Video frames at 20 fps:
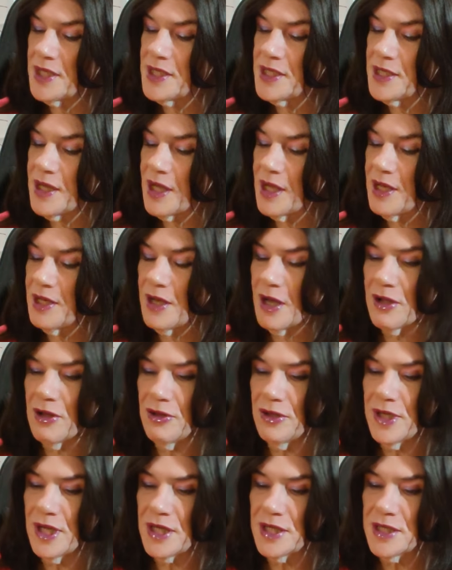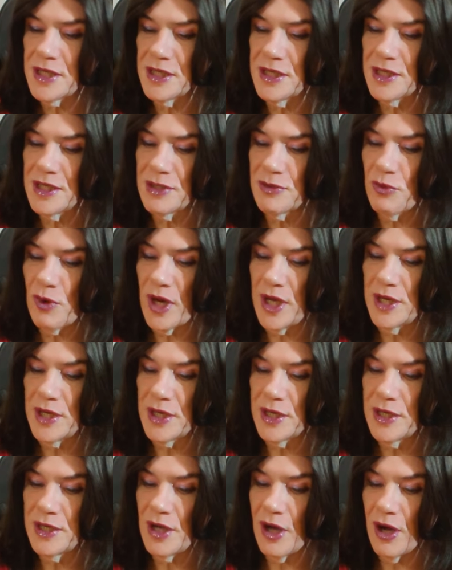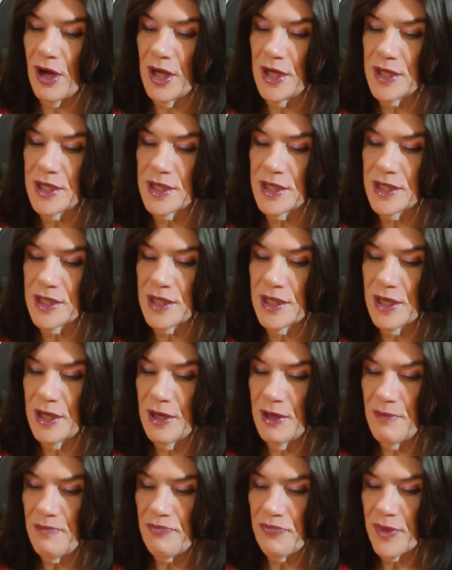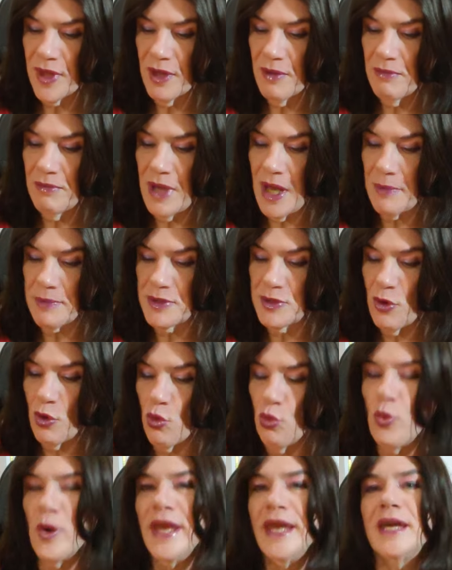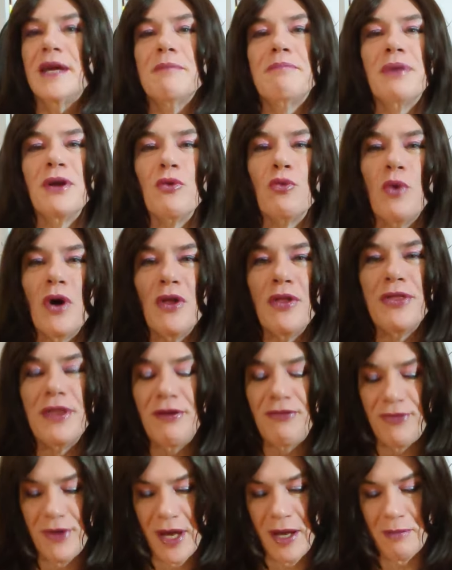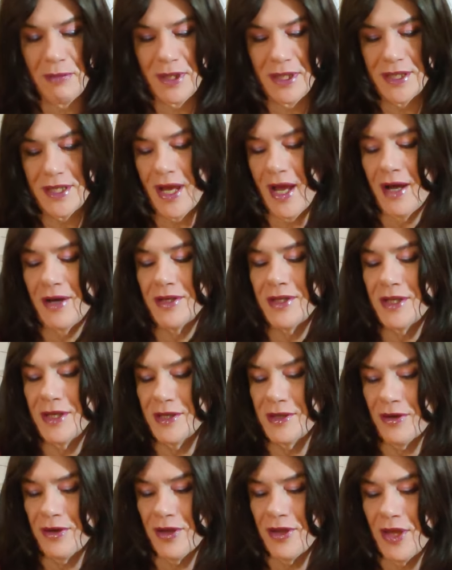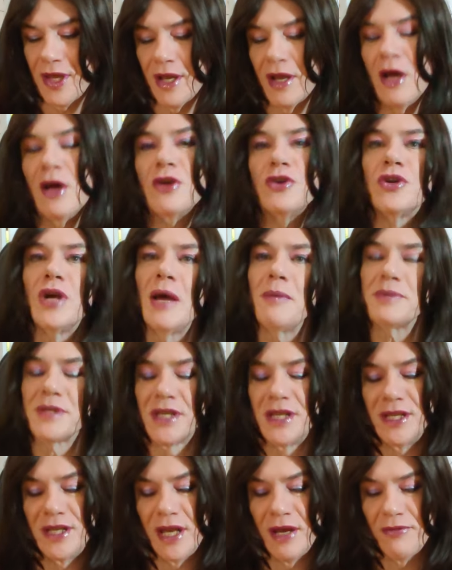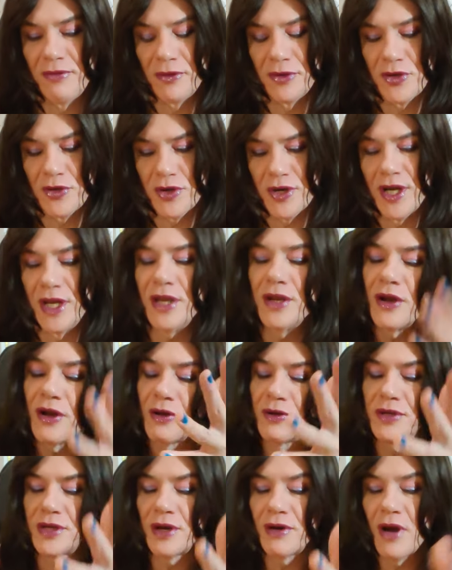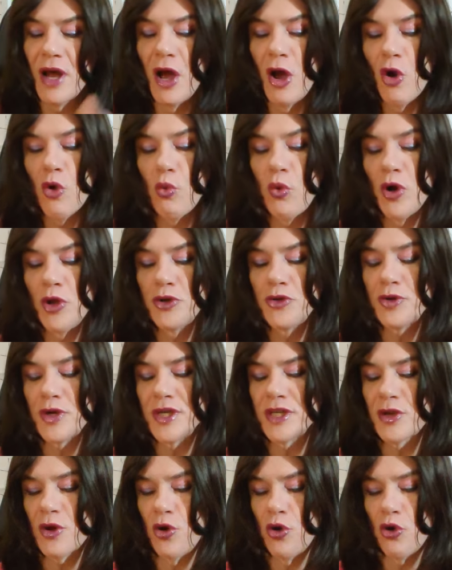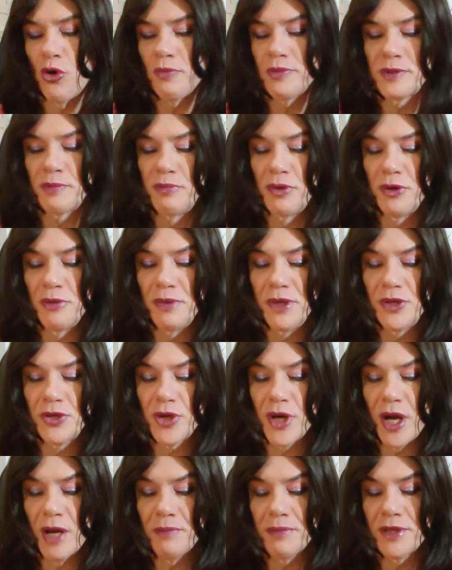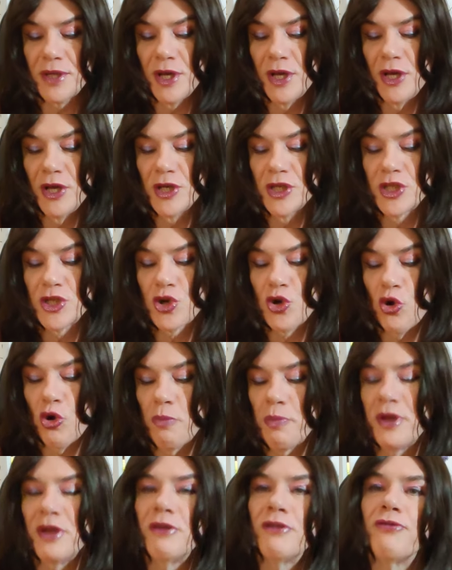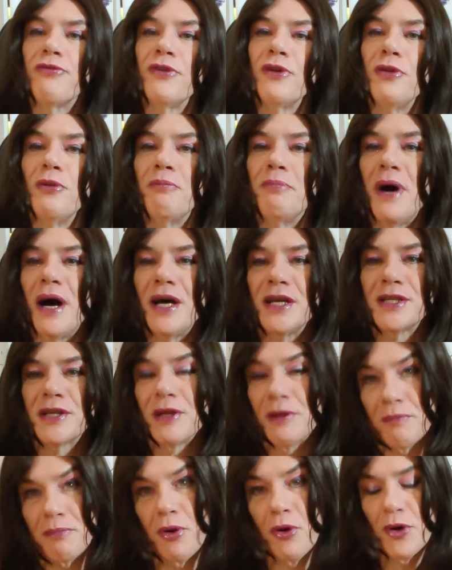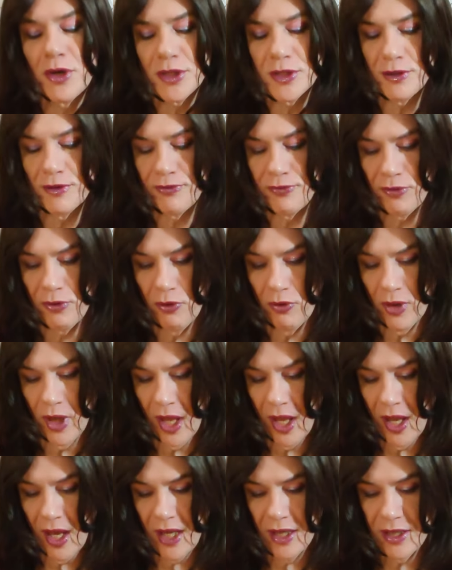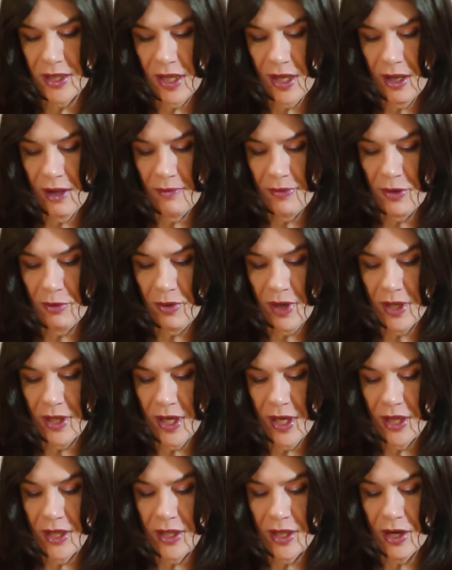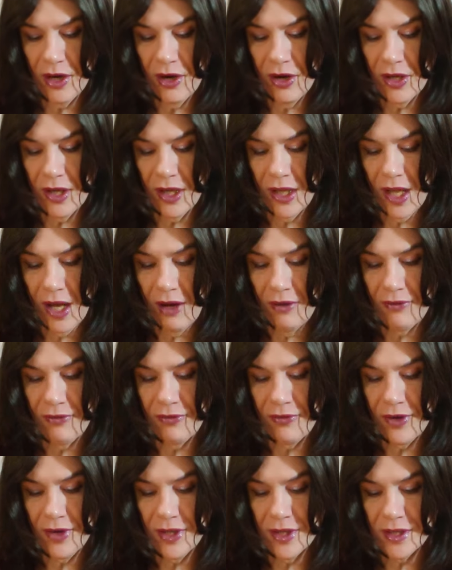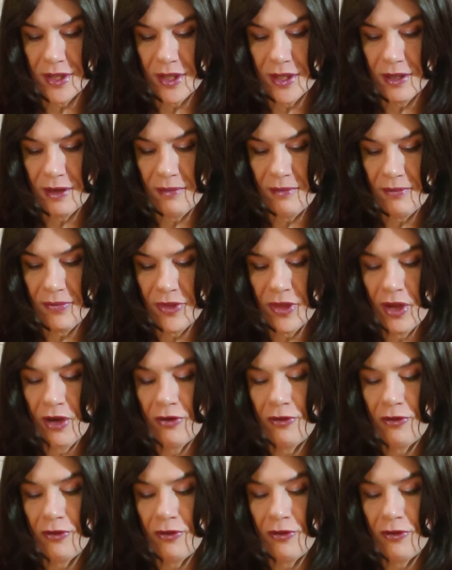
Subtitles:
bloodstained knuckle dusters, weighted dice, map to a weak but wealthy family's house, this sort of thing. Traps and deviltry, you know, general well-dressed corpse booby-trapped, scorpion-filled basket poised to fall, and the one you gotta love, what is it?